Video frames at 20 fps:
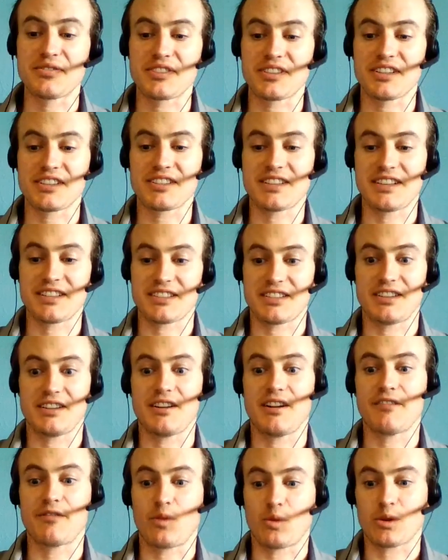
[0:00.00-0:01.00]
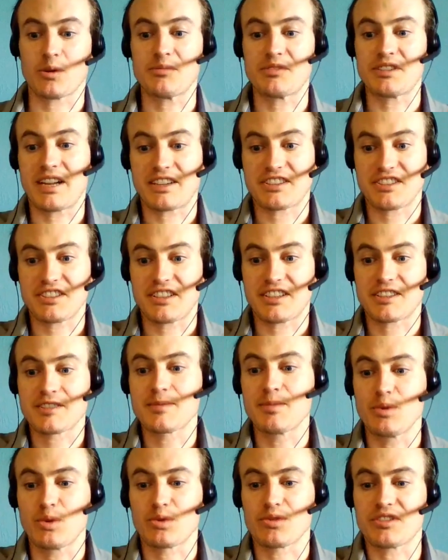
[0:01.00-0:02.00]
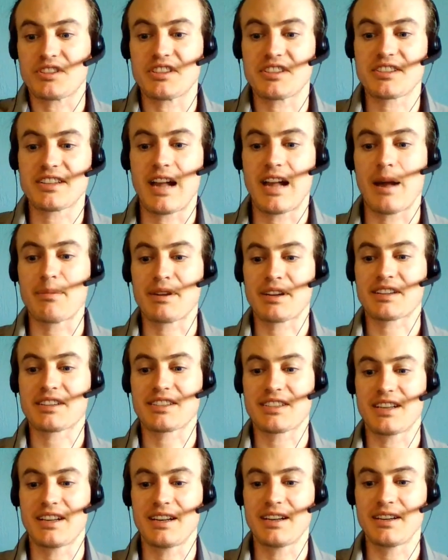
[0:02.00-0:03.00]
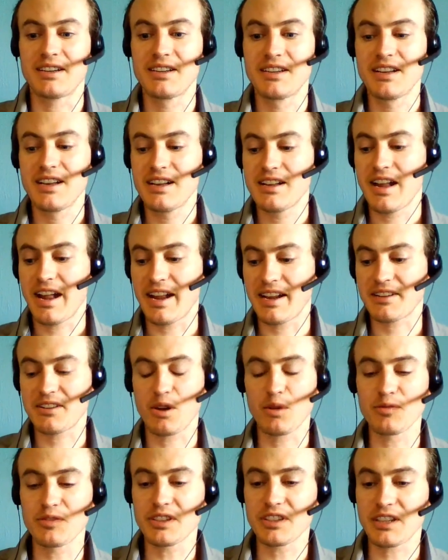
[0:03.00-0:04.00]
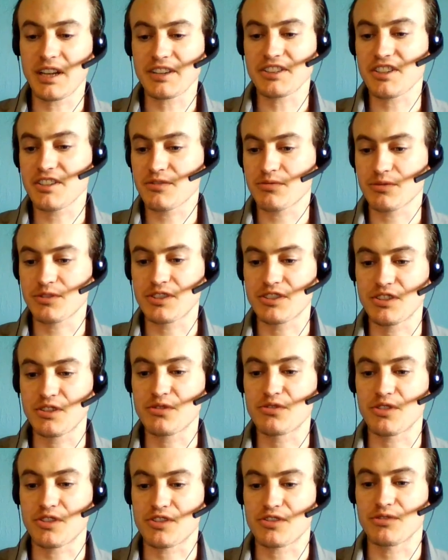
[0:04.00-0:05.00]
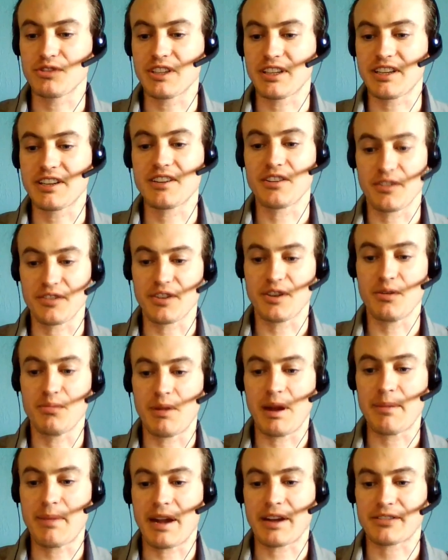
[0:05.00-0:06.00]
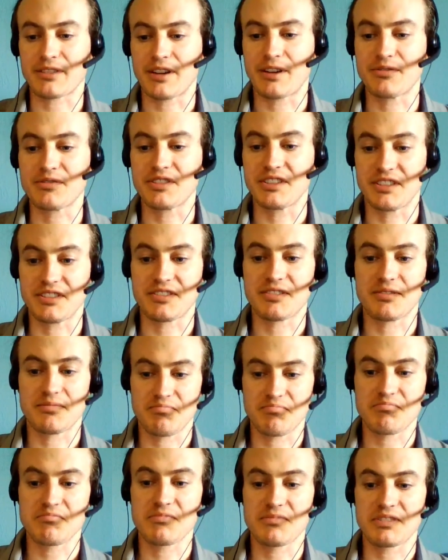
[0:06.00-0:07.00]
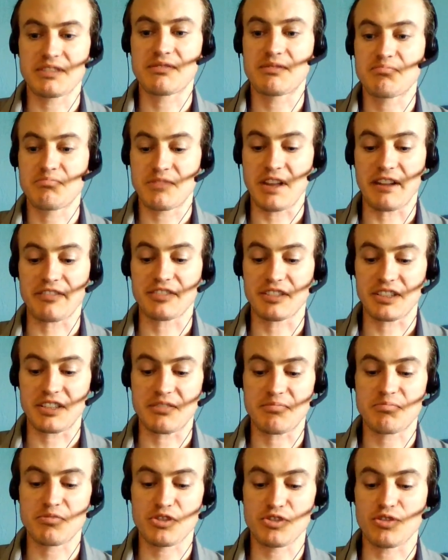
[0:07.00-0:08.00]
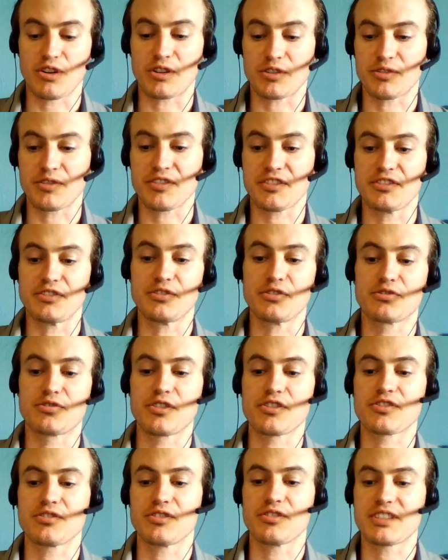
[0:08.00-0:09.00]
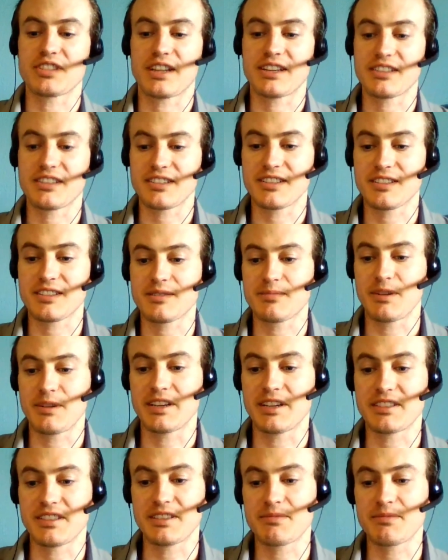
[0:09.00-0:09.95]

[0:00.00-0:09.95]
to use this as a forum to actually explore these topics, and hopefully not just nutrition related, although my background is definitely stronger than nutritional sciences, but